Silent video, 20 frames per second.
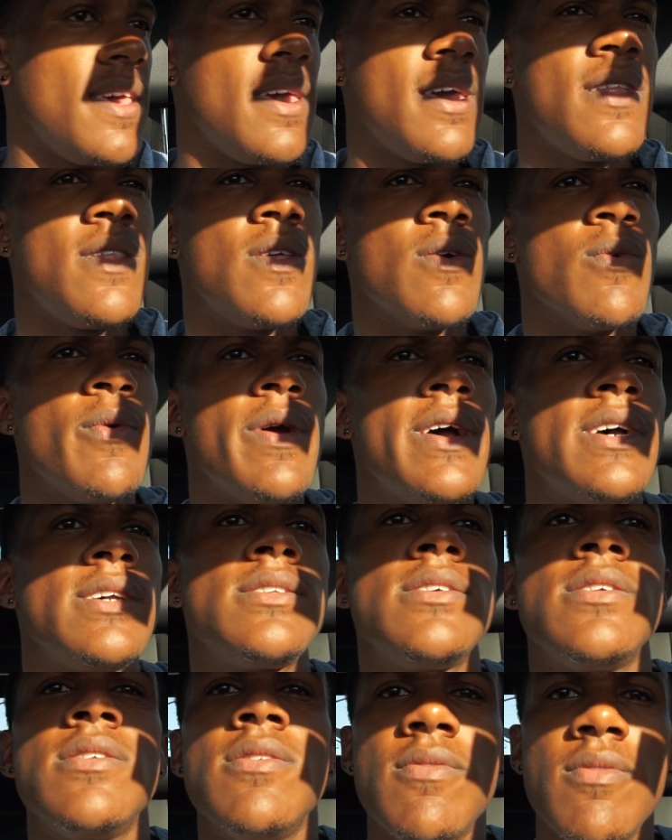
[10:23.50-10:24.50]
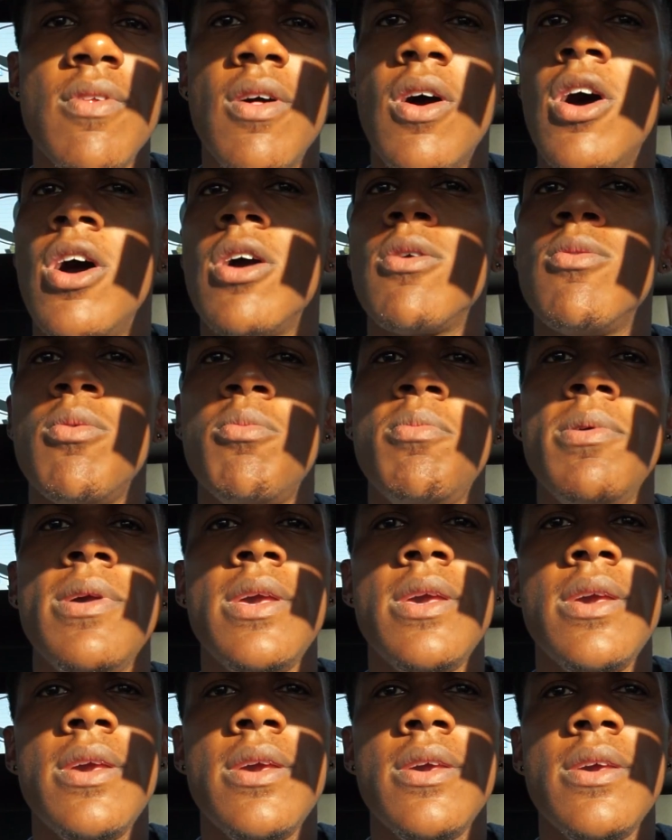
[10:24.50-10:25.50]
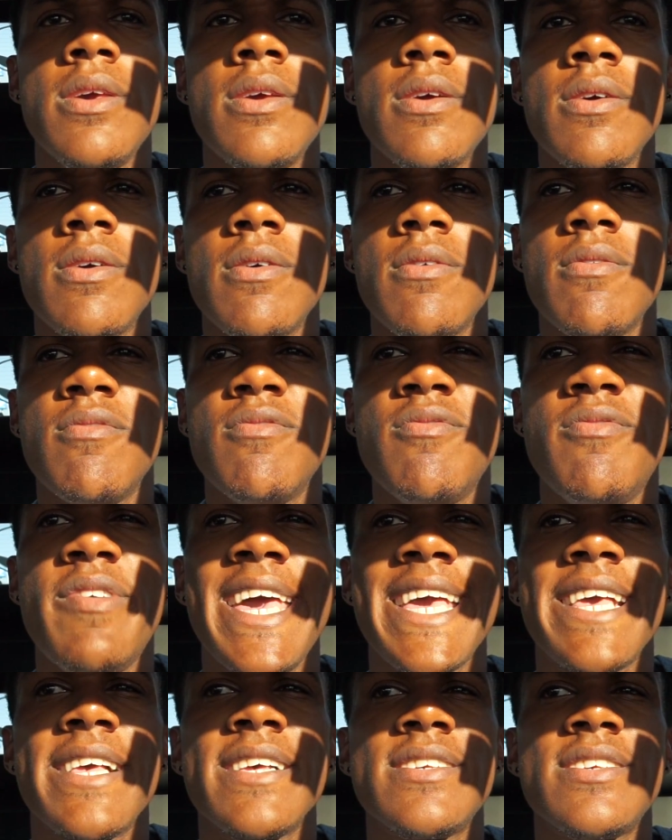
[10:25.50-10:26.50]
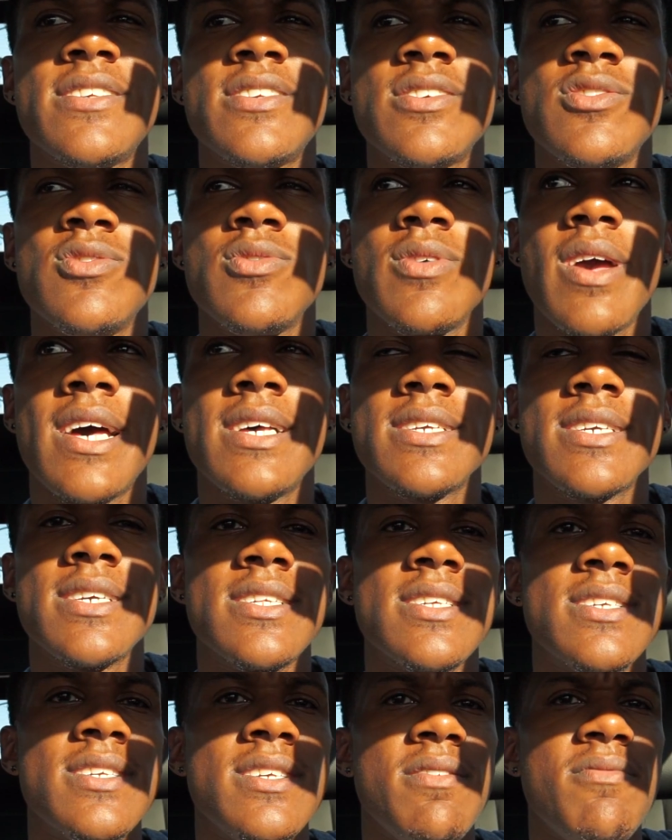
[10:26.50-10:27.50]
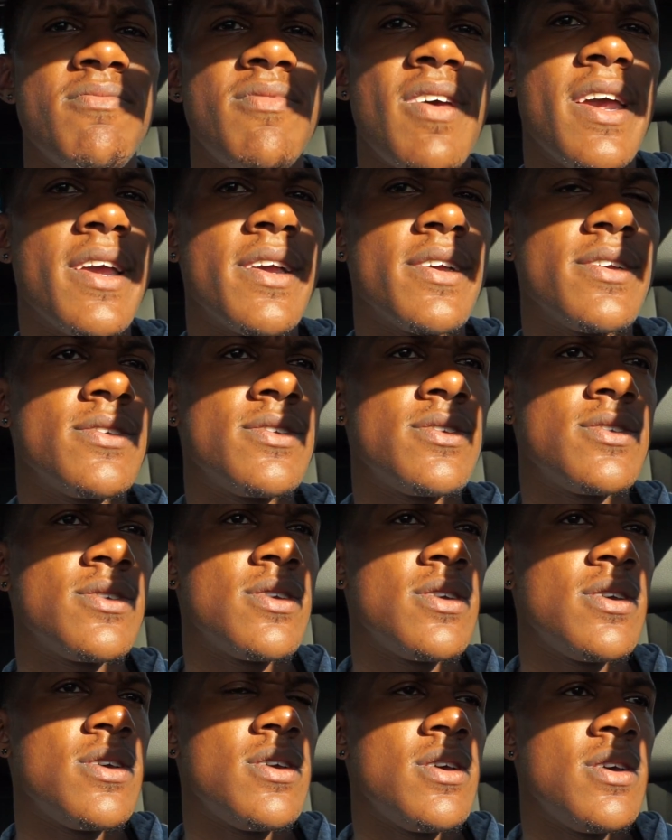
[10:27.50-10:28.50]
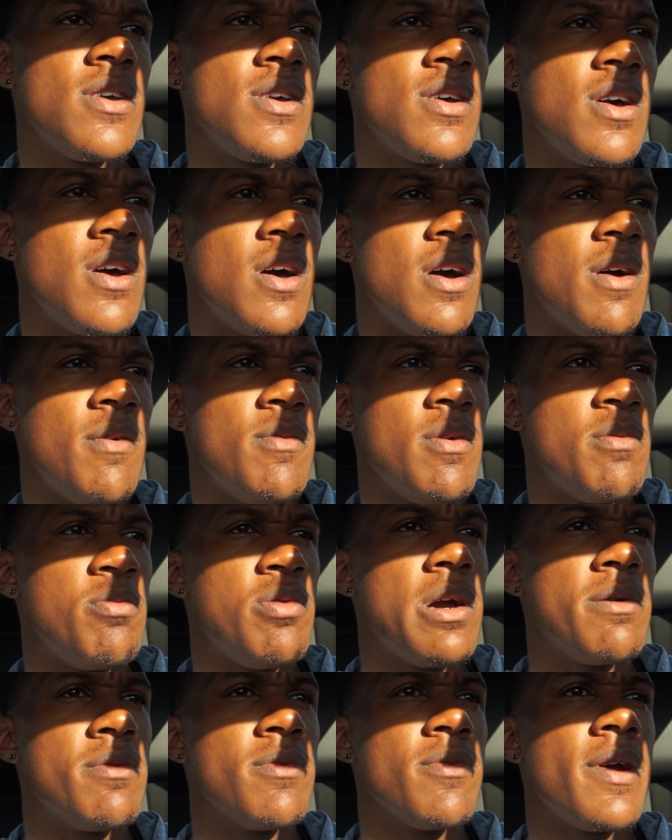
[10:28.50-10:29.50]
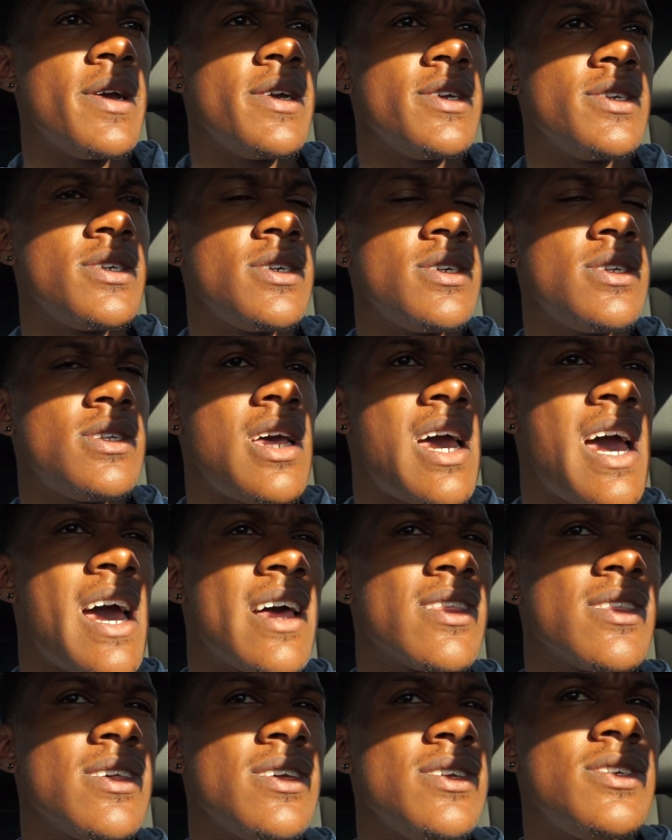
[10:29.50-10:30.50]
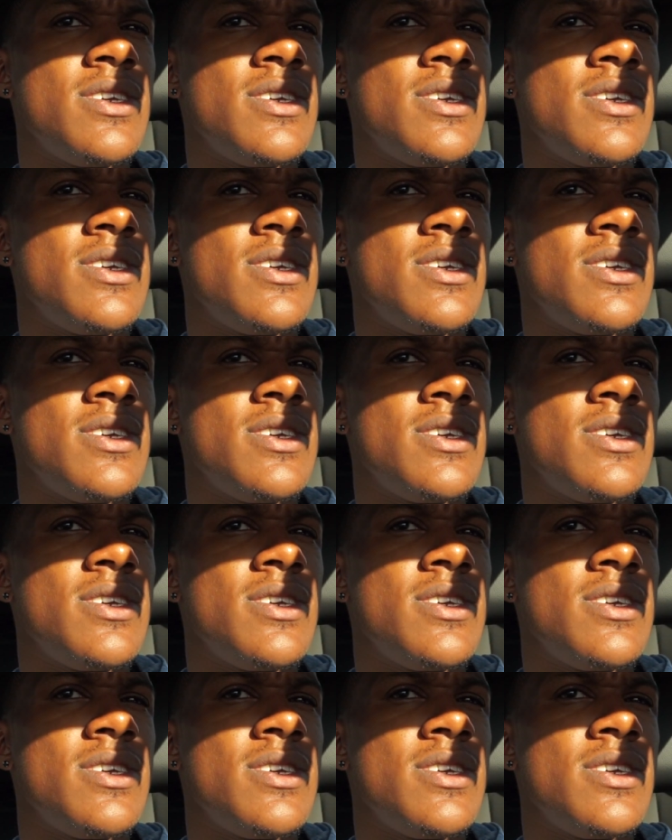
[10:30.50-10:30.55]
then the rest of the vlog will be Vegas, so you guys get to see Vegas, the preparation, the athlete